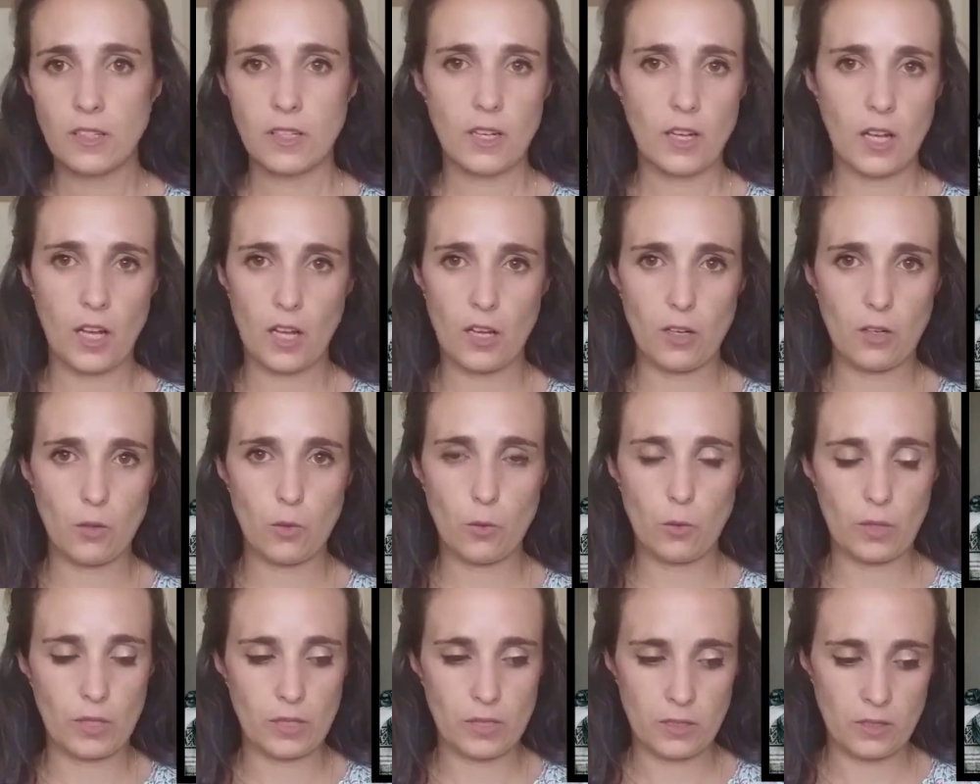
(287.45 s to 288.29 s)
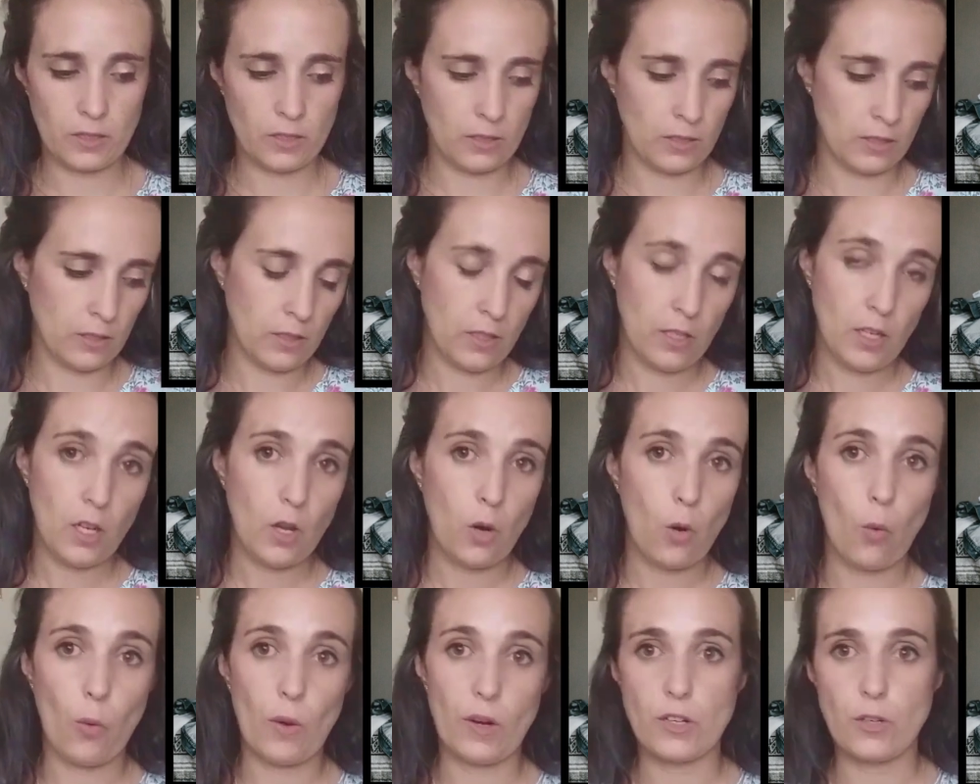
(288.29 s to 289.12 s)
and one
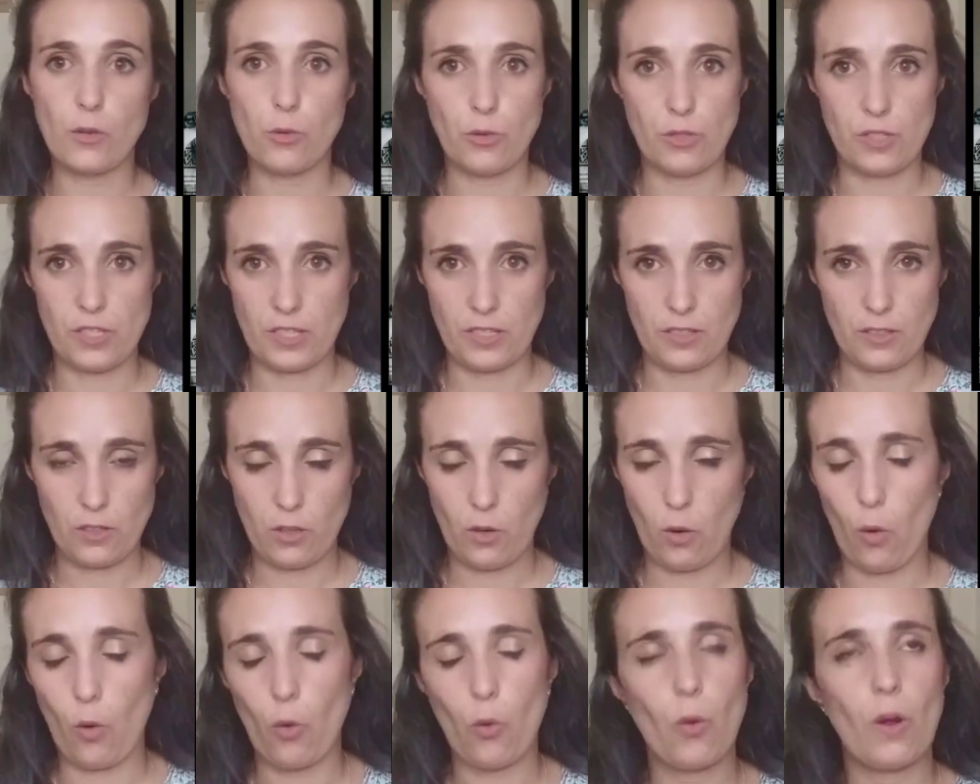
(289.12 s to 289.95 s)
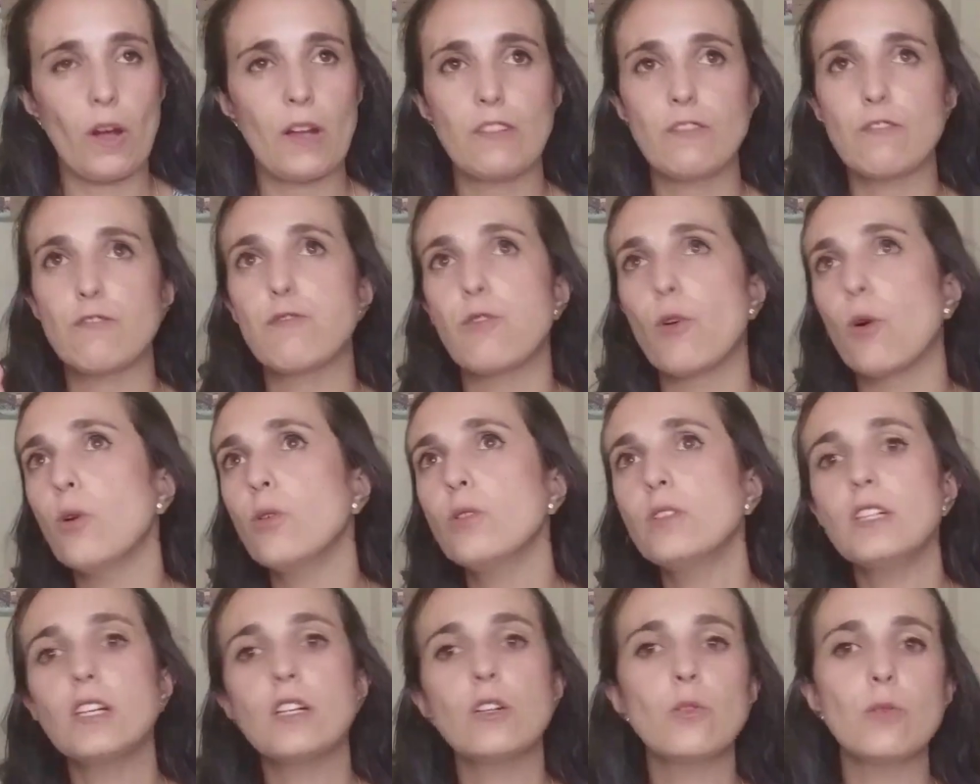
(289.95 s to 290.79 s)
router, or one
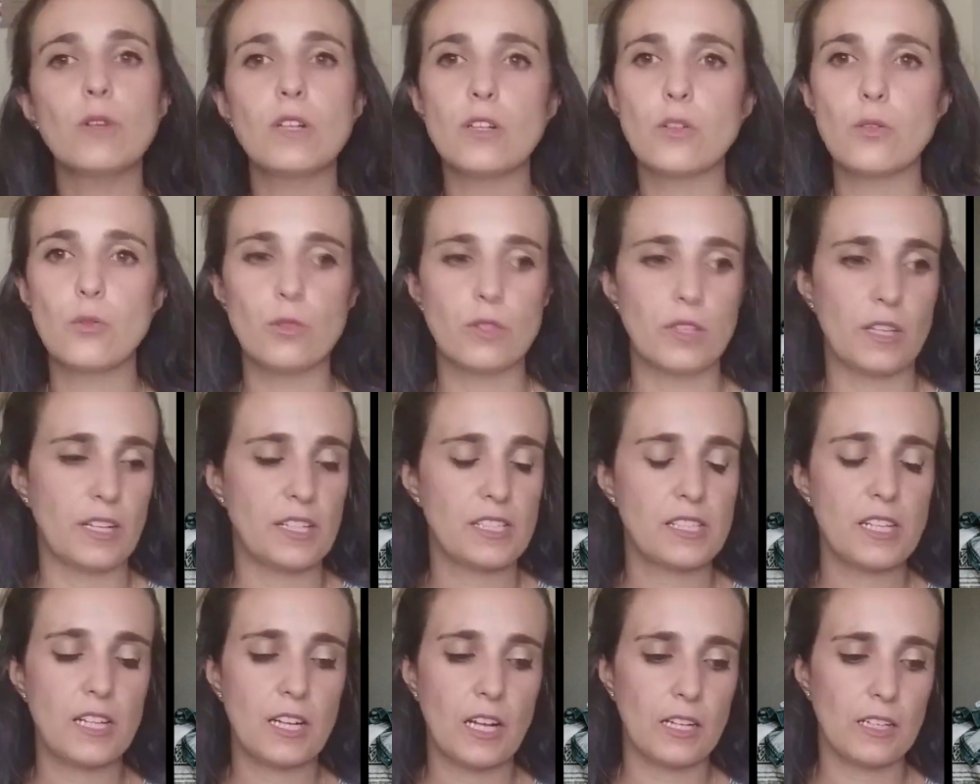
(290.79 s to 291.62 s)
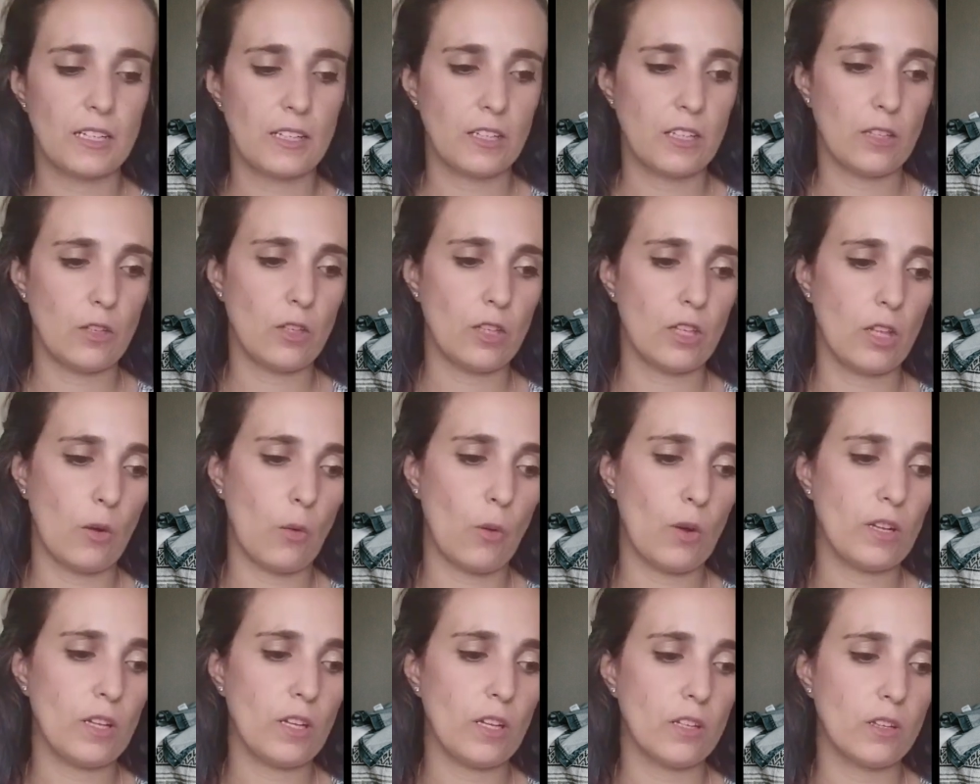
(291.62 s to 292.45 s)
phone and one router. It's like the
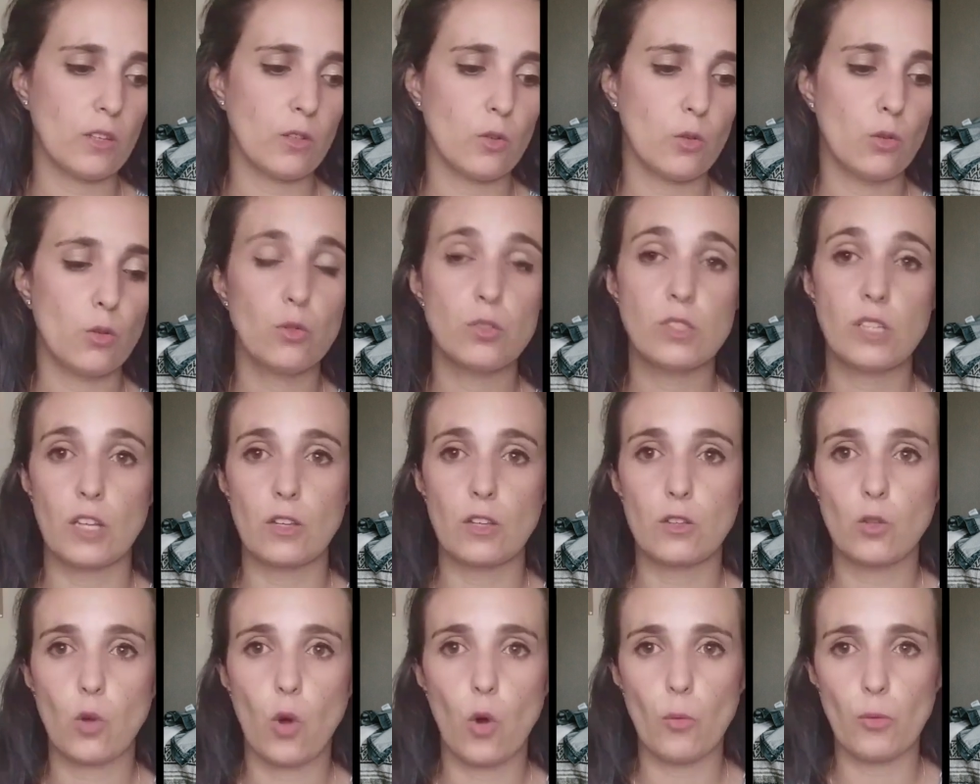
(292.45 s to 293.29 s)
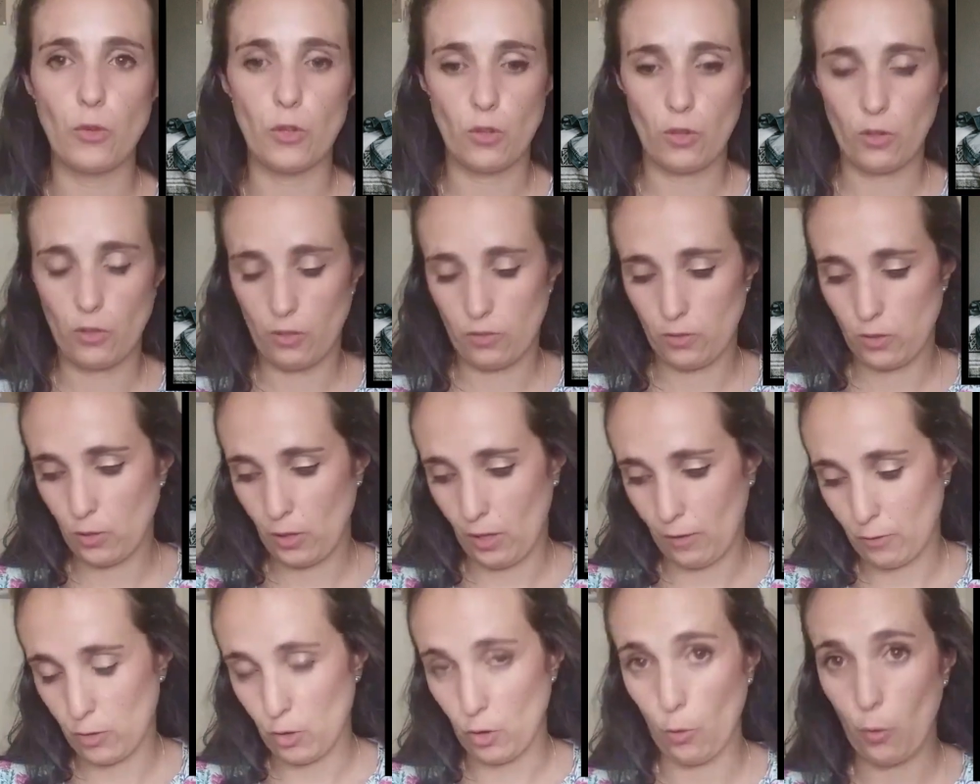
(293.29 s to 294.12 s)
one that you use at home. You
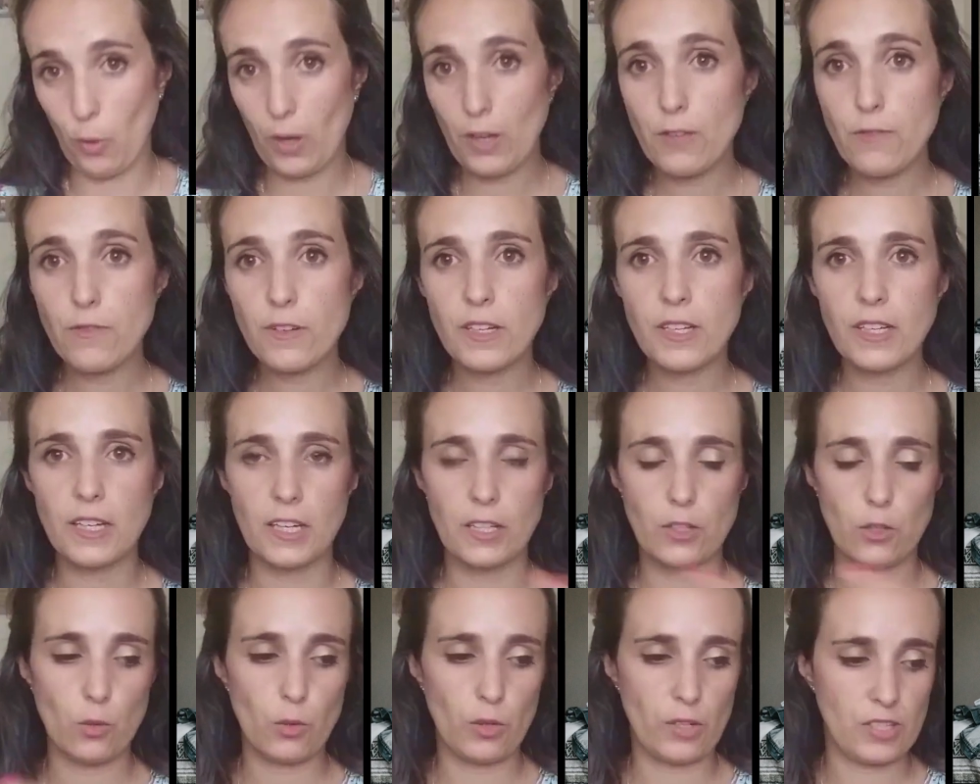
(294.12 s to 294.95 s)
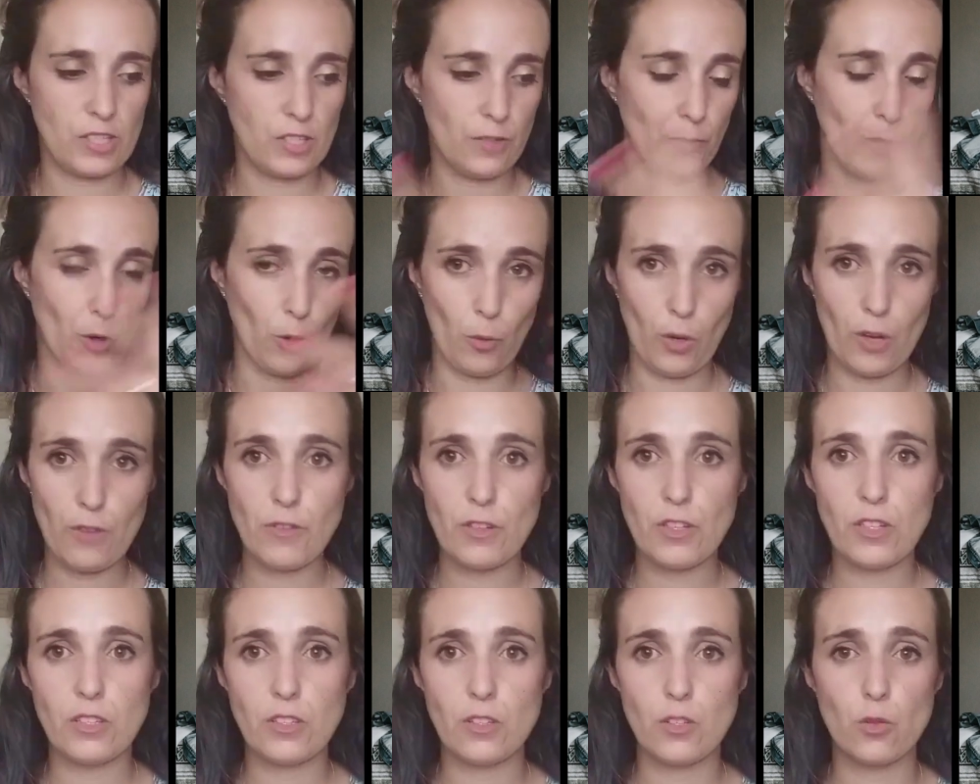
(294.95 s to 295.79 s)
have your Wi-Fi and you receive your Wi-Fi
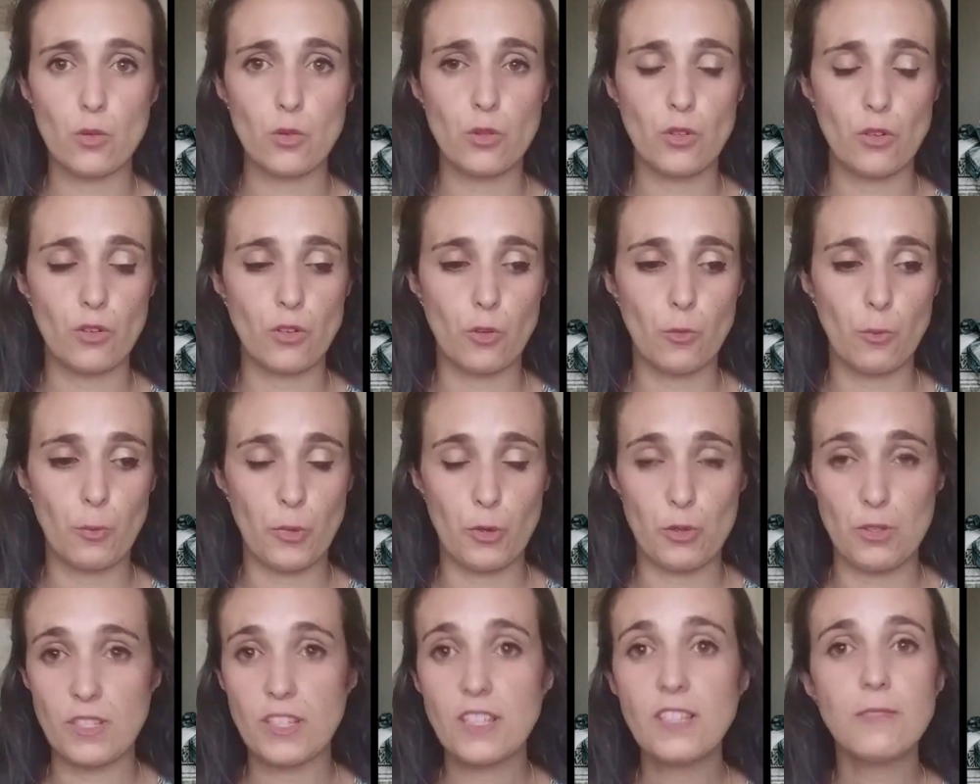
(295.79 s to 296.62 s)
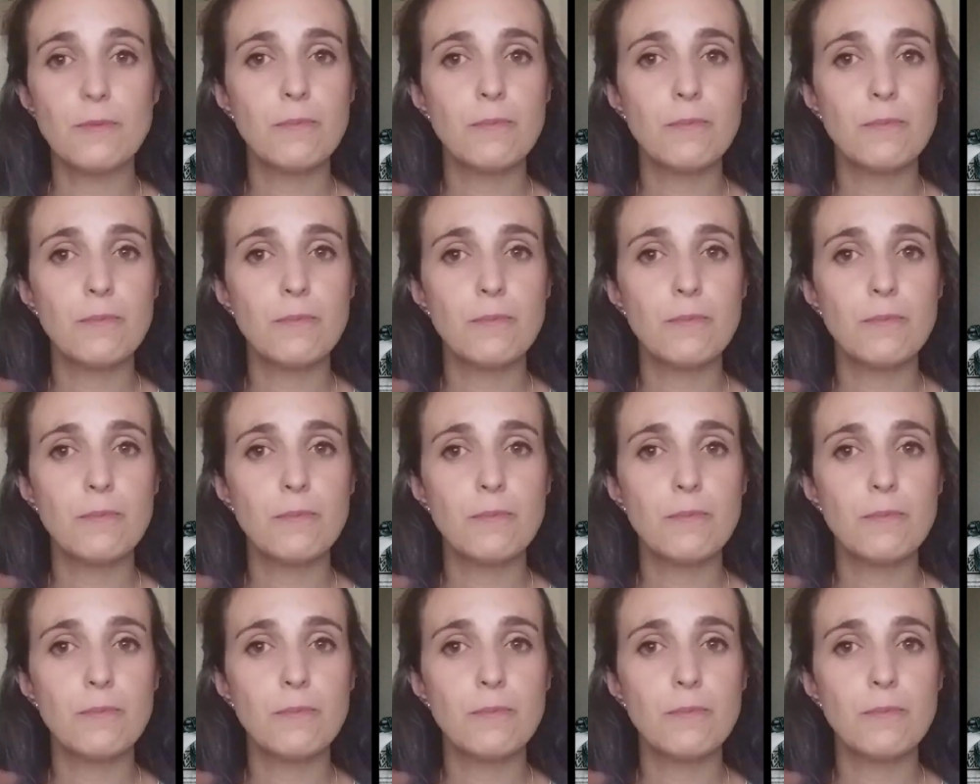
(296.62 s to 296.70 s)
into your computer,